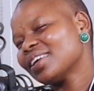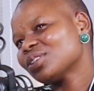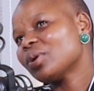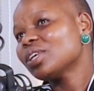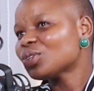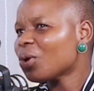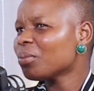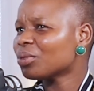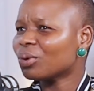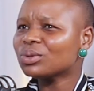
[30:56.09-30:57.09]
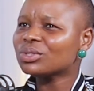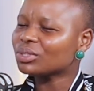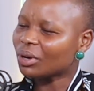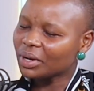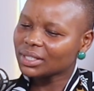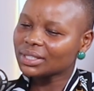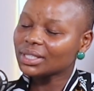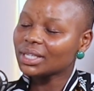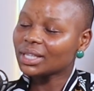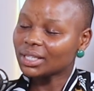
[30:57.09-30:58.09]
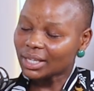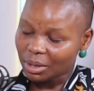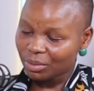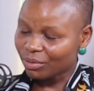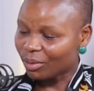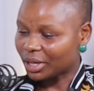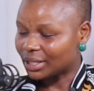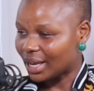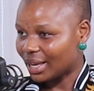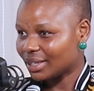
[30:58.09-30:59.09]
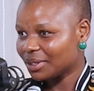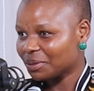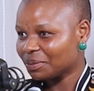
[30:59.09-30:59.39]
So he told me those stories the day before he died.